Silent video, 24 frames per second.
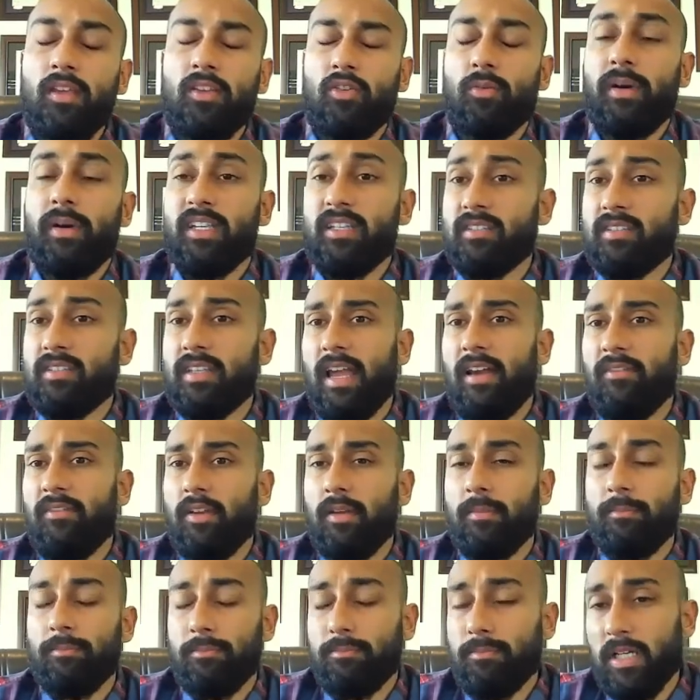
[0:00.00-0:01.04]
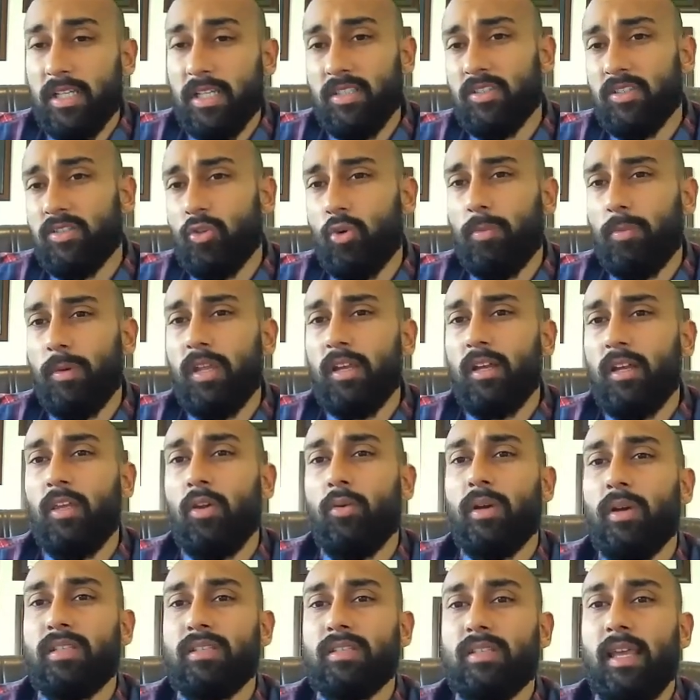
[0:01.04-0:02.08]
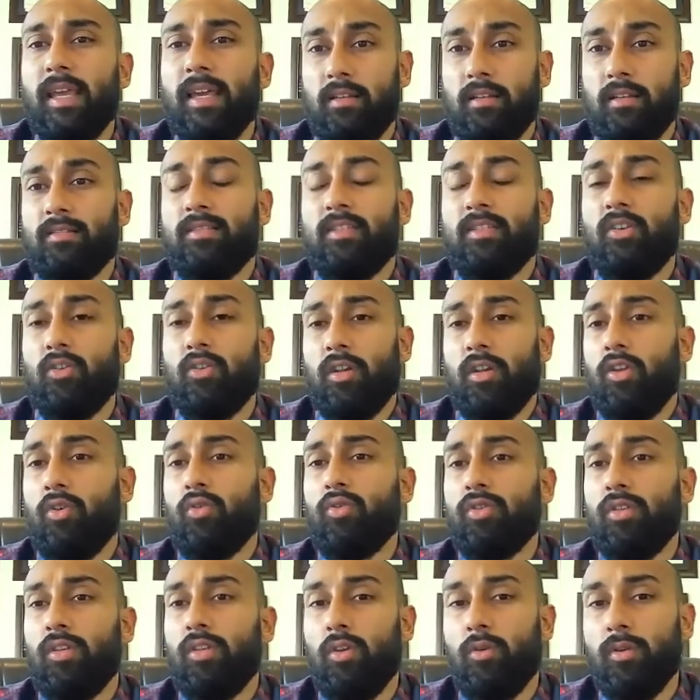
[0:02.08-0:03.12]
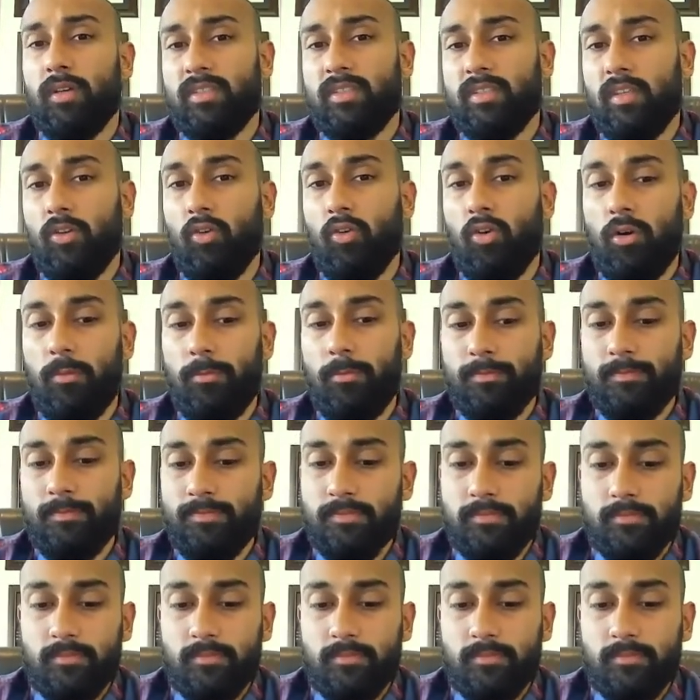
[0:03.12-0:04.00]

So by just opening a US LLC or a US C-Corp,